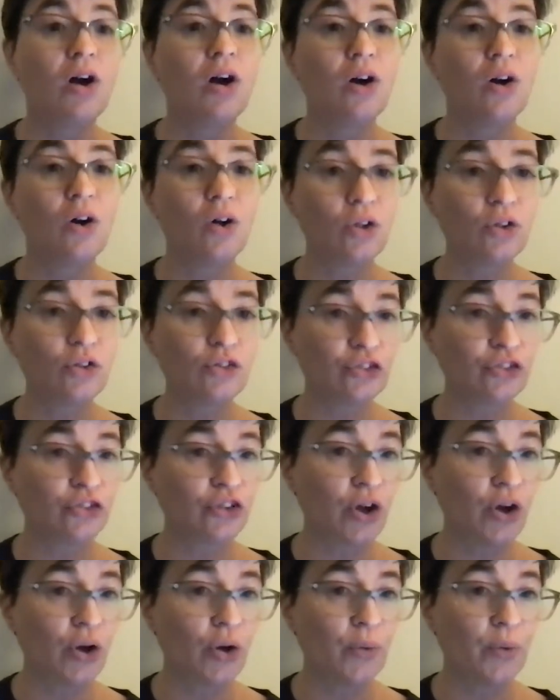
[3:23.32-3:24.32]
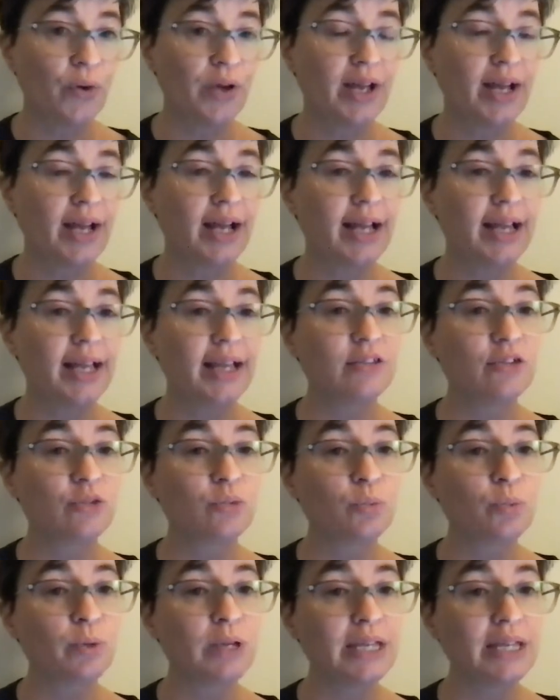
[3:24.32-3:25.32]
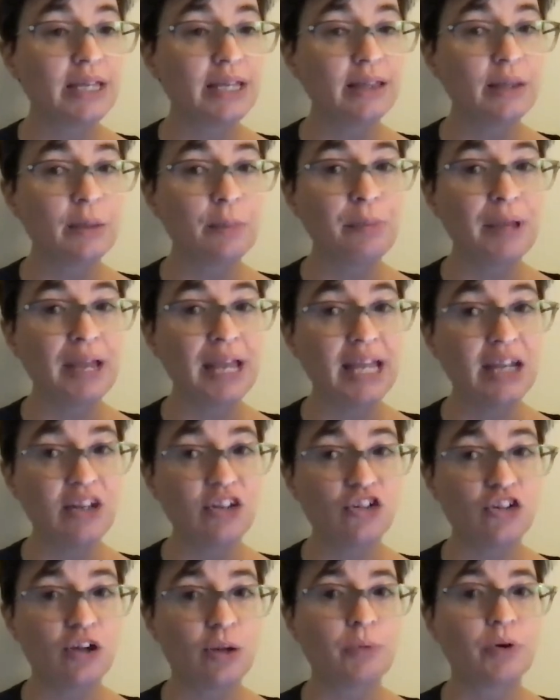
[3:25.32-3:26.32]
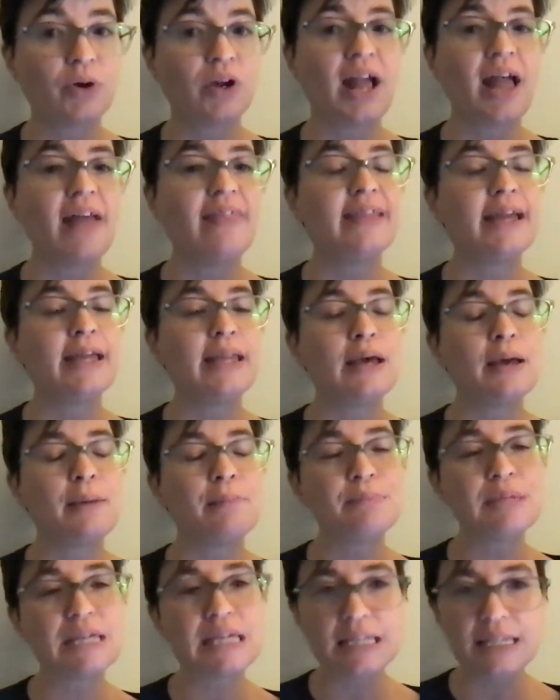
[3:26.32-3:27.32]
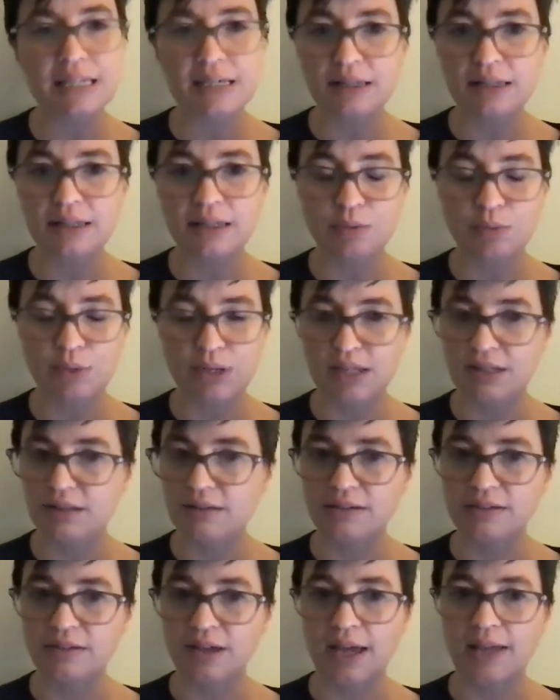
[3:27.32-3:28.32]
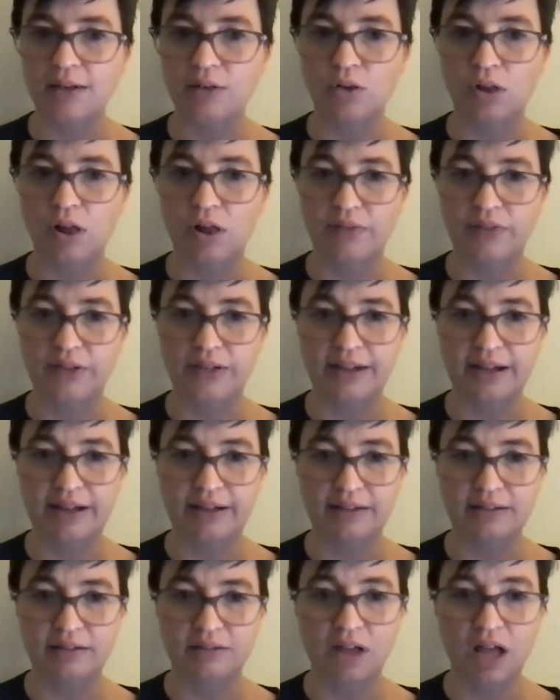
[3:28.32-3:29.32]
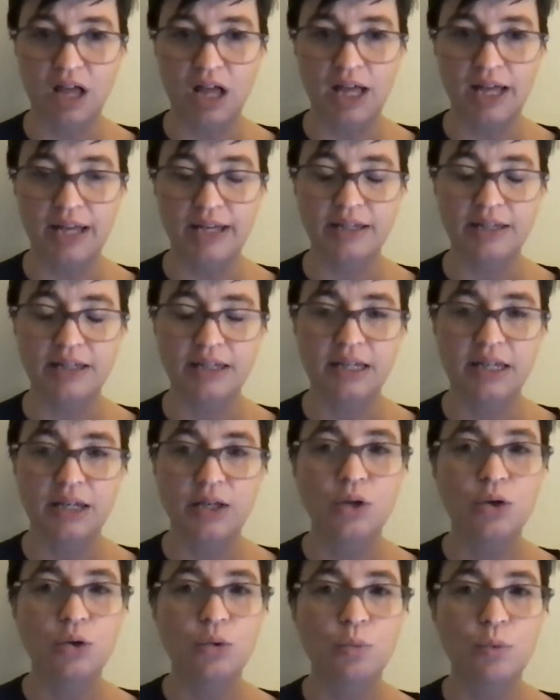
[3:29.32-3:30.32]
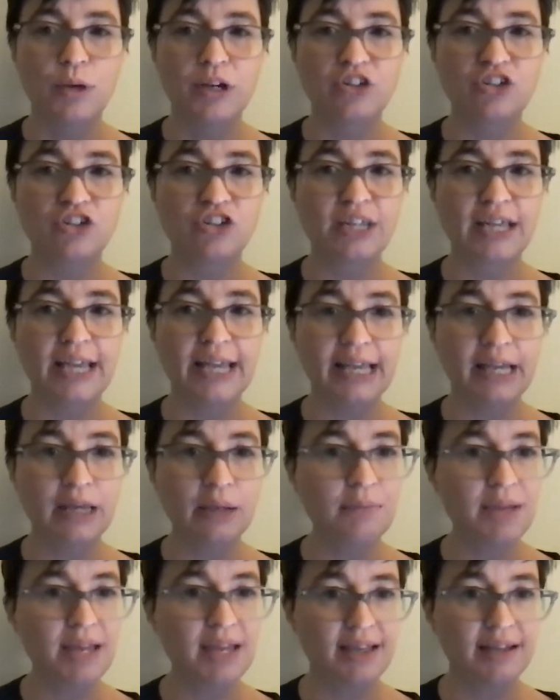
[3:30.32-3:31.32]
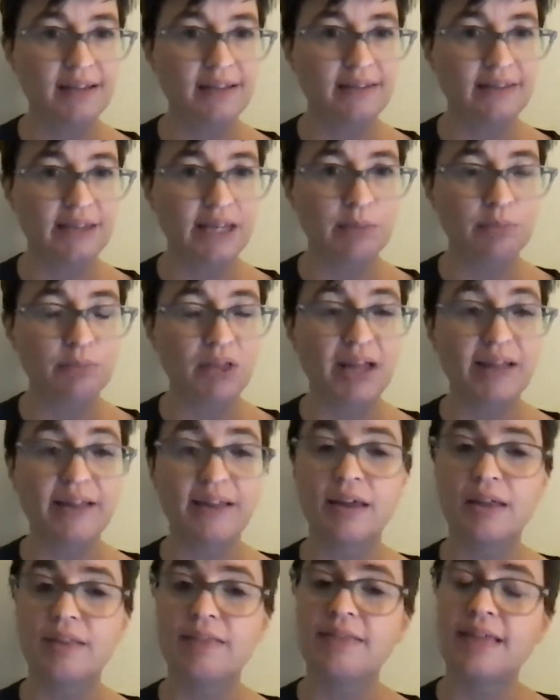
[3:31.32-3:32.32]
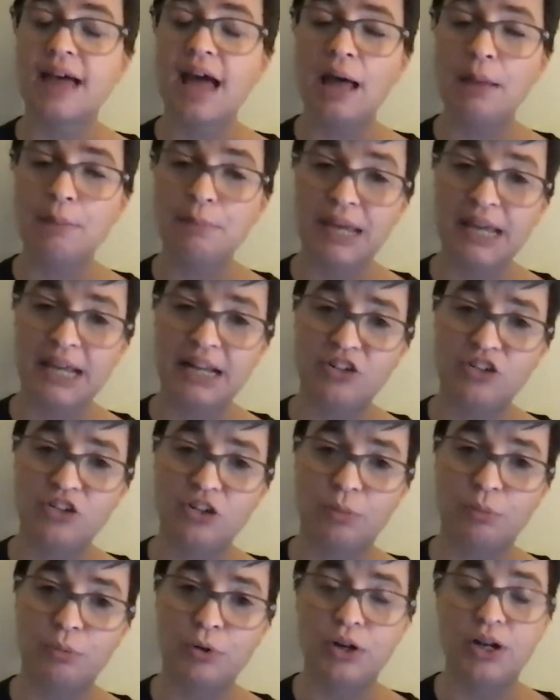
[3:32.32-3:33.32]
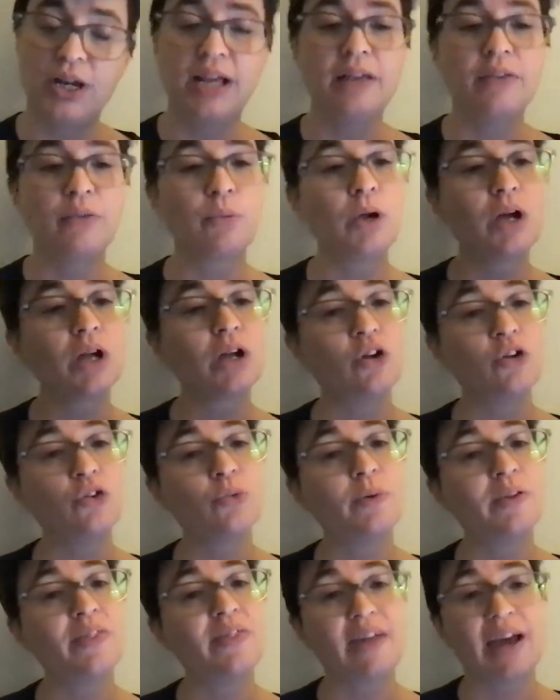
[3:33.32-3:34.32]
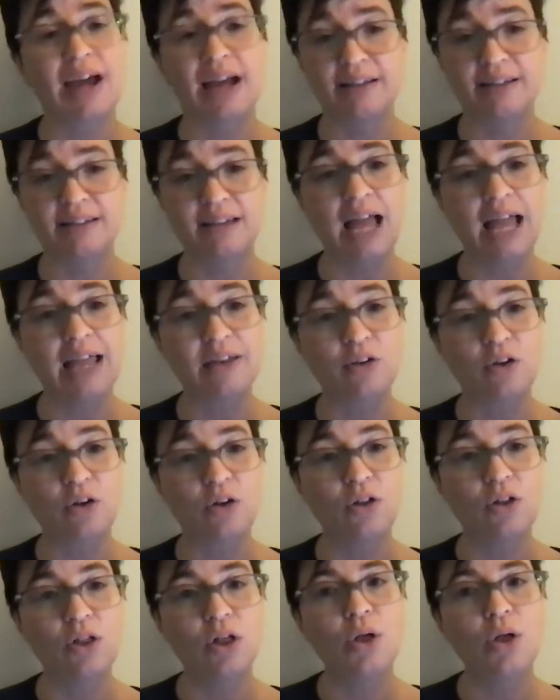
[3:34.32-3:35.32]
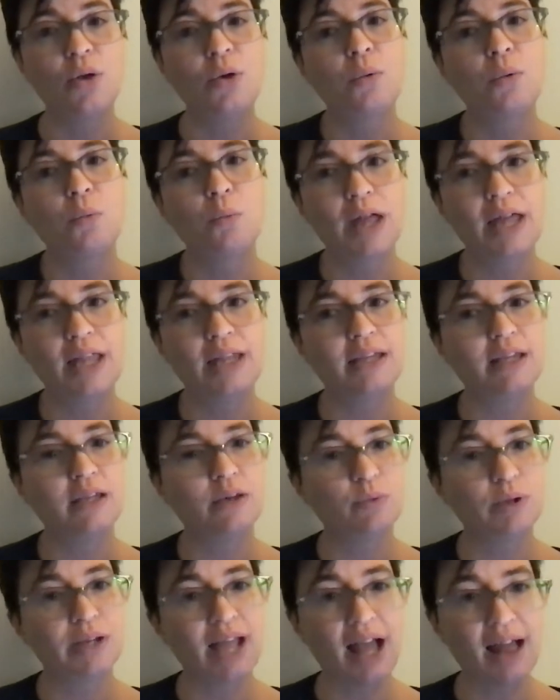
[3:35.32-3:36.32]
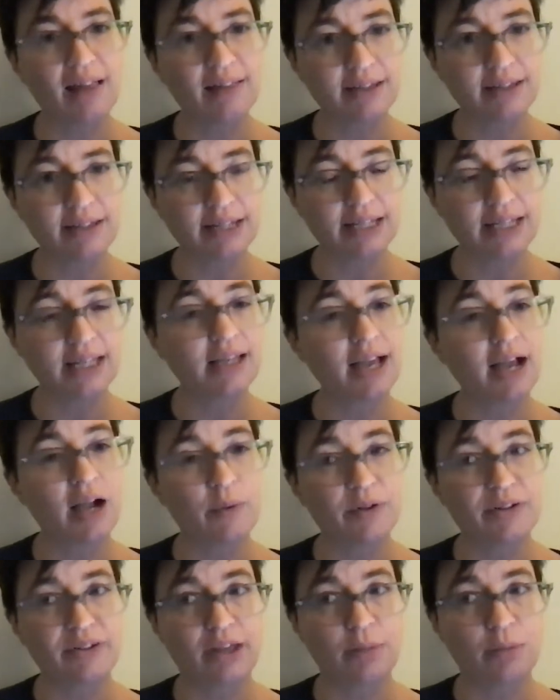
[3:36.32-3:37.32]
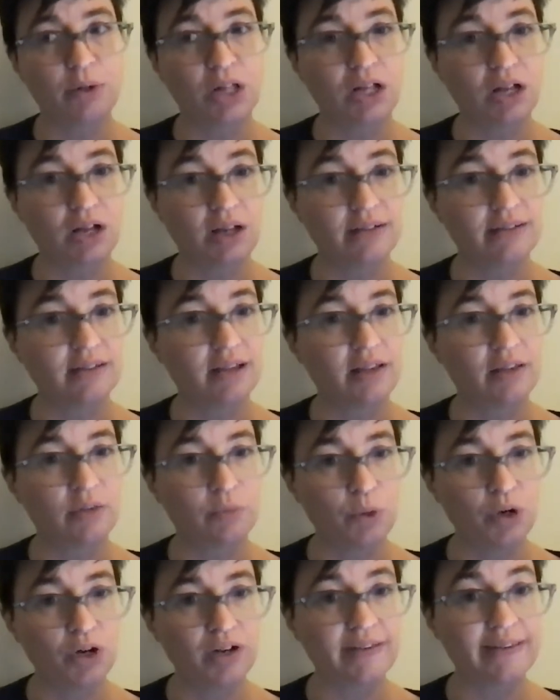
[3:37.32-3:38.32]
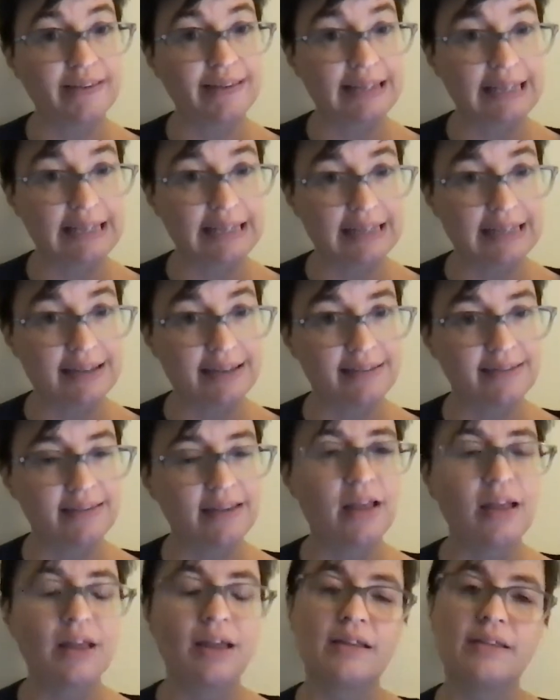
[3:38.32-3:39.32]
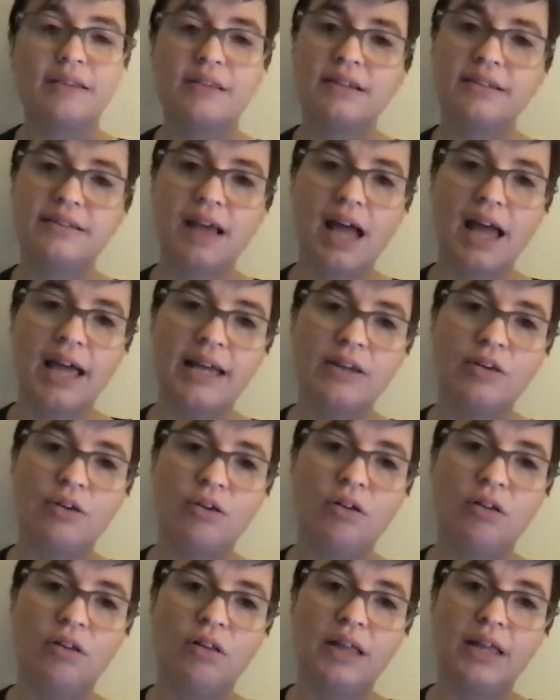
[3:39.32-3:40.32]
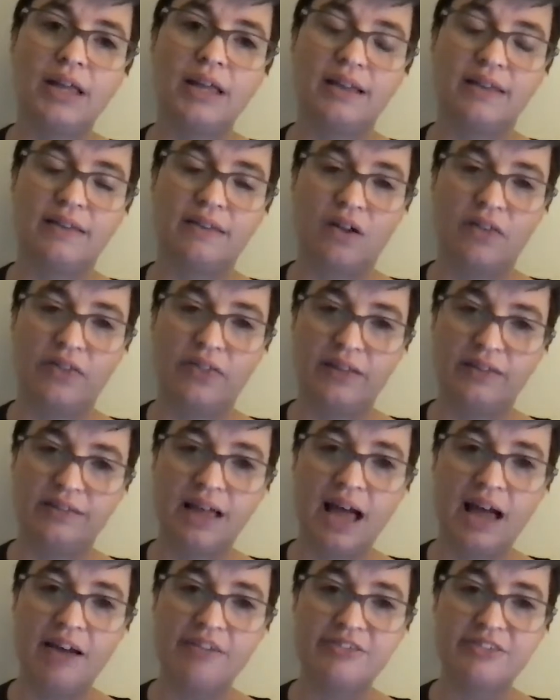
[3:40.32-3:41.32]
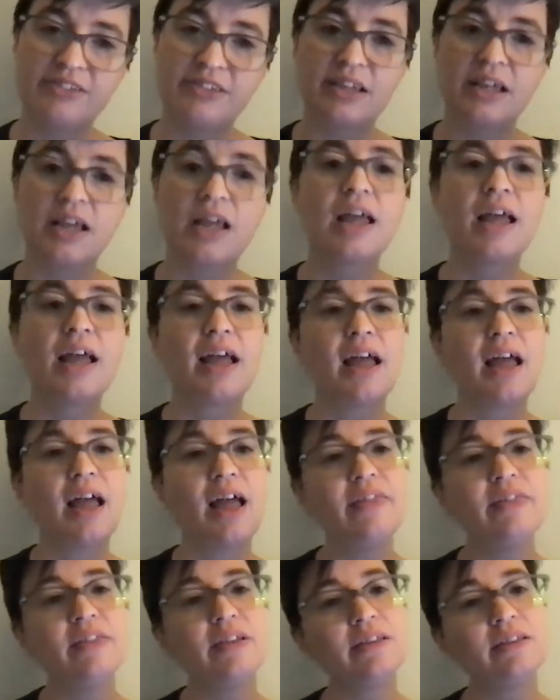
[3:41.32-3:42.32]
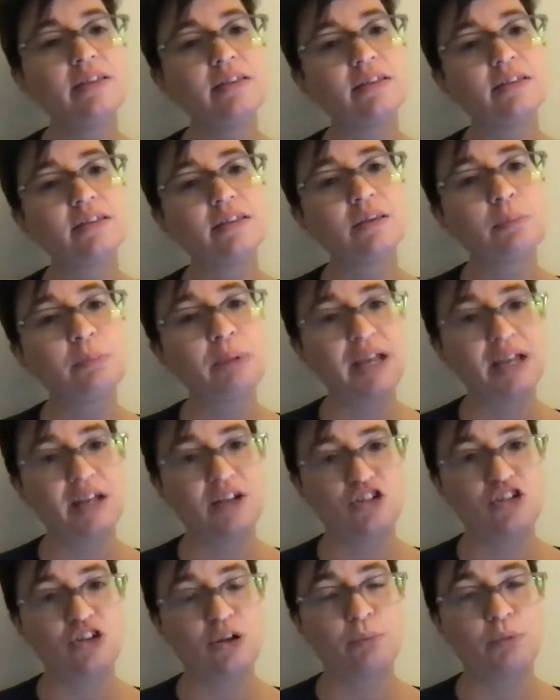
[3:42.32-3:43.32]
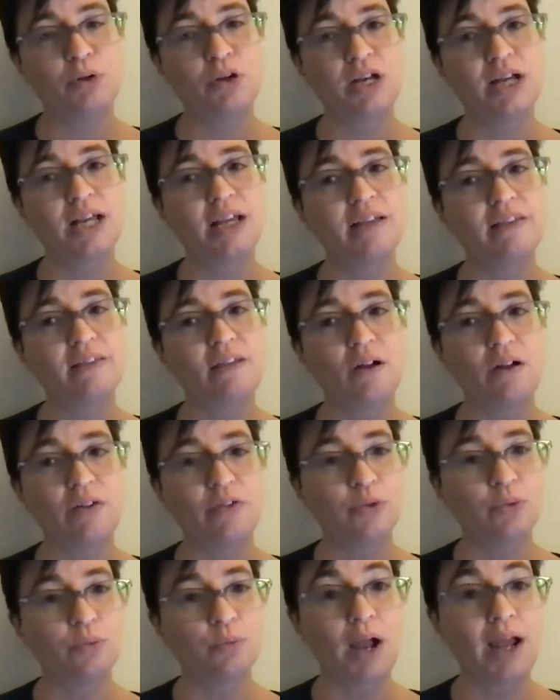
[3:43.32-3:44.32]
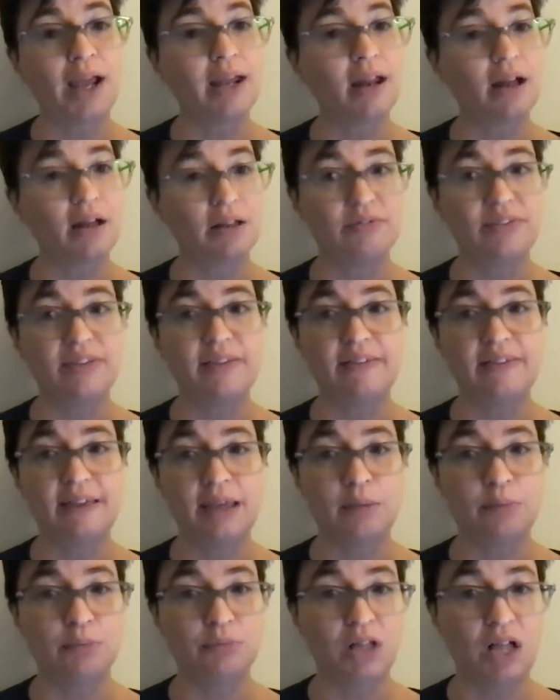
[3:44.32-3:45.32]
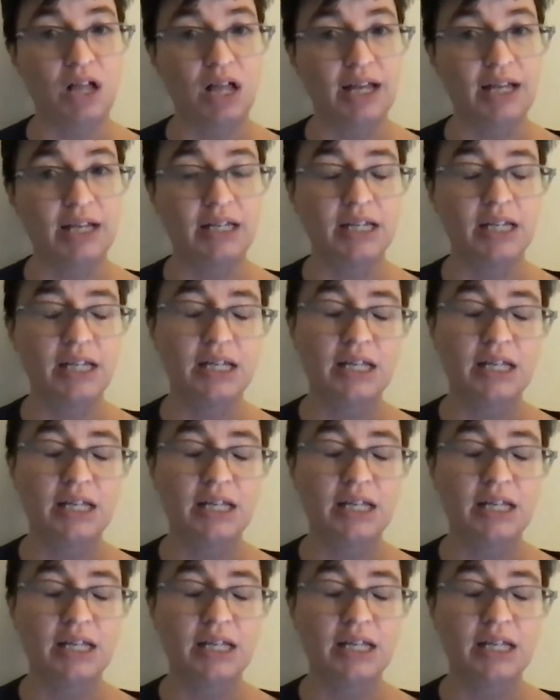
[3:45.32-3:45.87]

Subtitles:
Also, it's reading the page number and then immediately reading the title on the next line, which can make it seem like that page number is what goes with that title, when in reality, how a table of contents works is the title is on the left and then the page number is on the right of the same line.